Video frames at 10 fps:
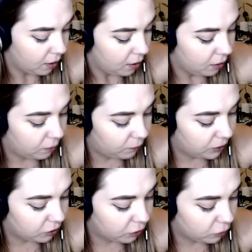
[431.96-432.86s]
The
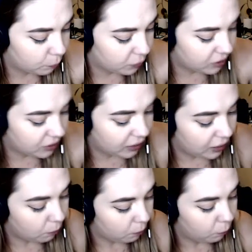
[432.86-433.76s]
physicians proceed
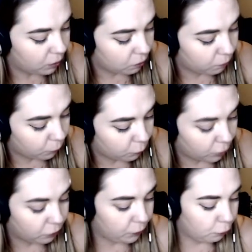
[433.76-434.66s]
with the
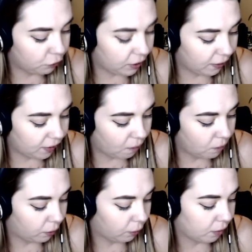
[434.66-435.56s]
transfusion and save the
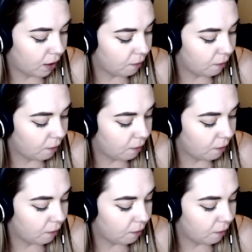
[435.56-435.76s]
girl's life,